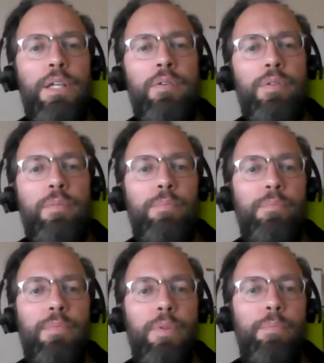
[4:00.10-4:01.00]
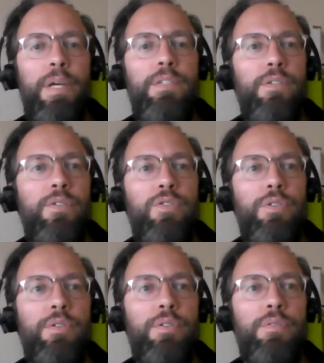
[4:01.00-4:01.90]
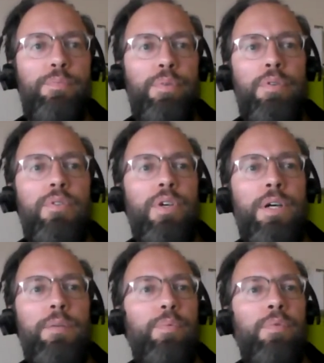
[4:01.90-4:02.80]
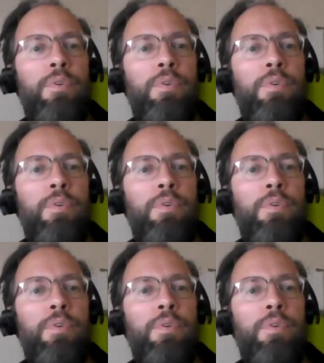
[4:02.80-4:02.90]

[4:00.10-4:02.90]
count the the messages per type?